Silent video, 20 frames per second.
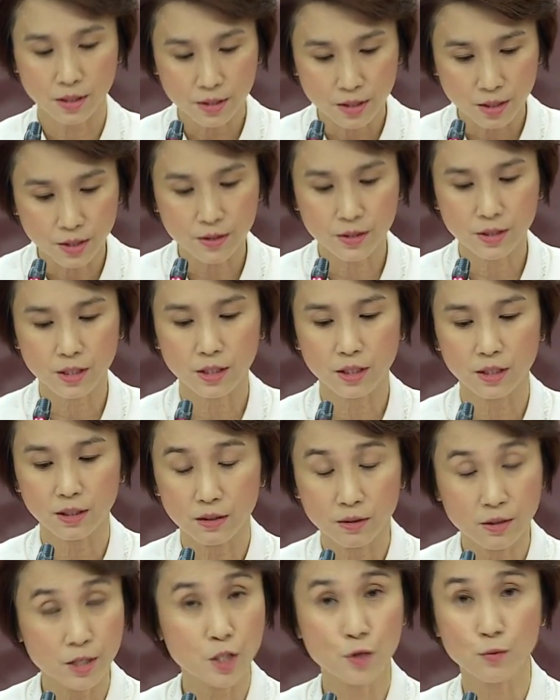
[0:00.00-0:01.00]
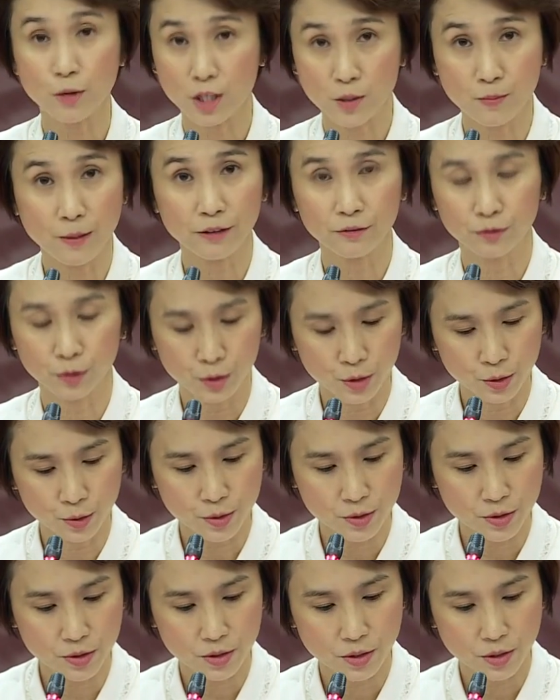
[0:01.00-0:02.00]
is considered disrespectful
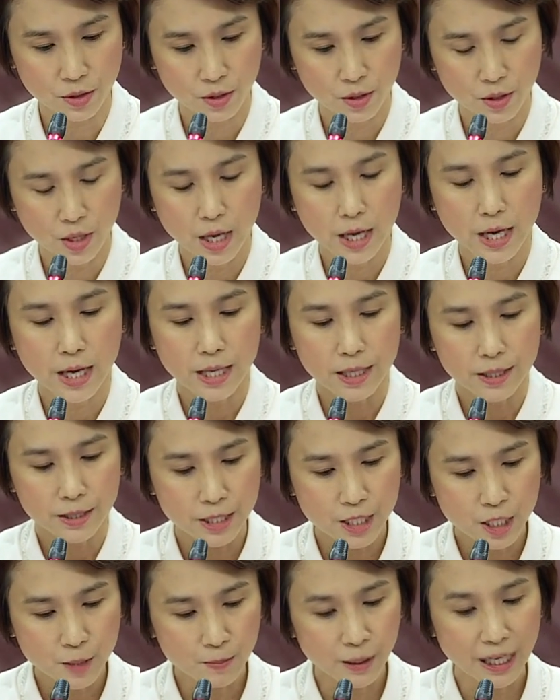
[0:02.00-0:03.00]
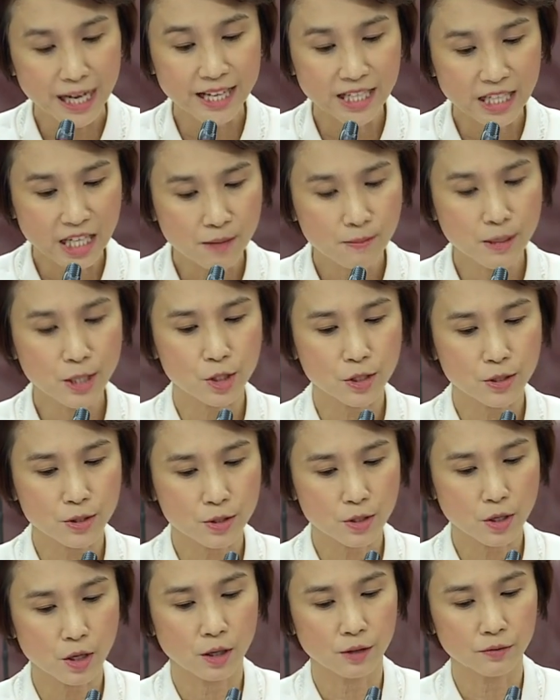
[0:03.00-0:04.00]
use. Displaying
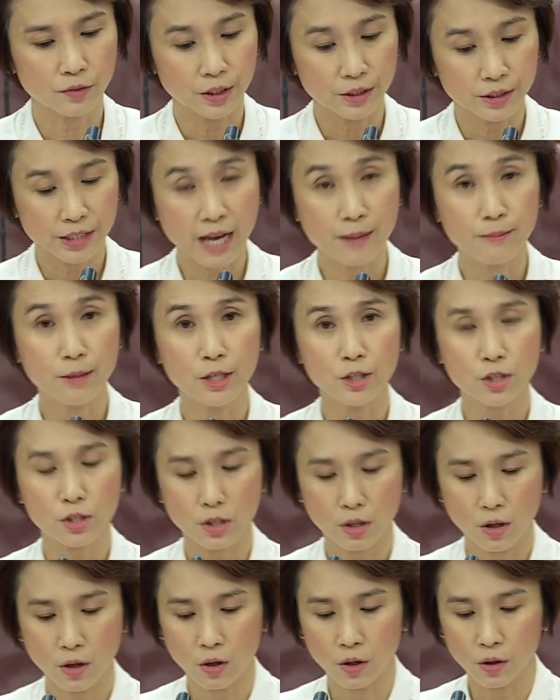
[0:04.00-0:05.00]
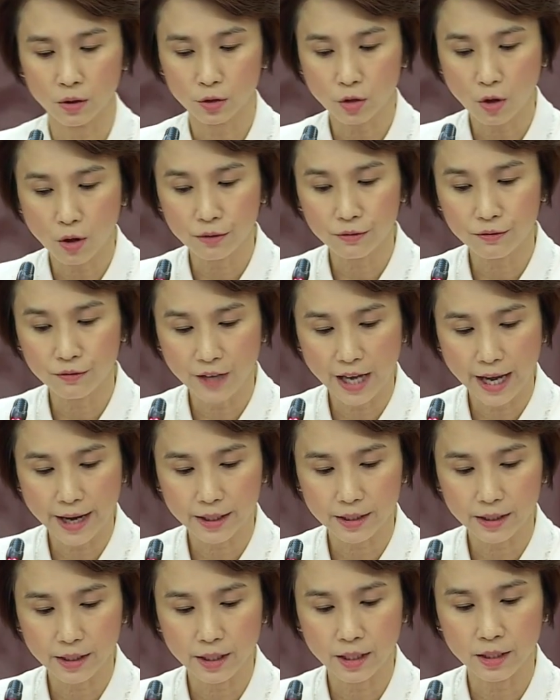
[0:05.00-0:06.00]
images of a damaged or torn
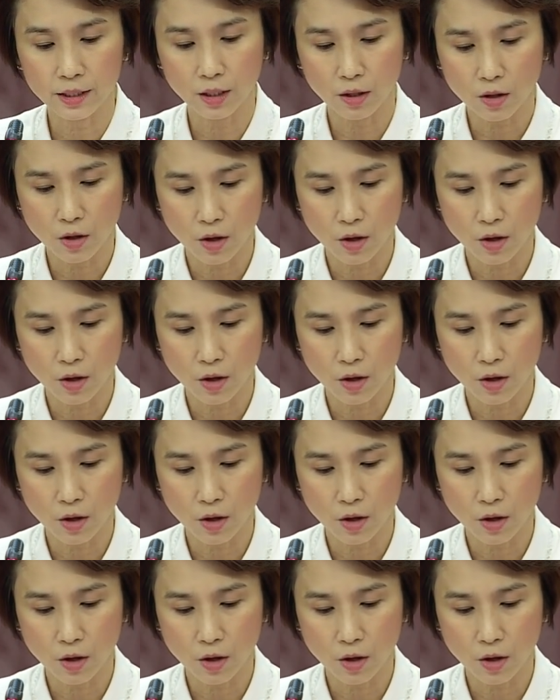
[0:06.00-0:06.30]
flag in the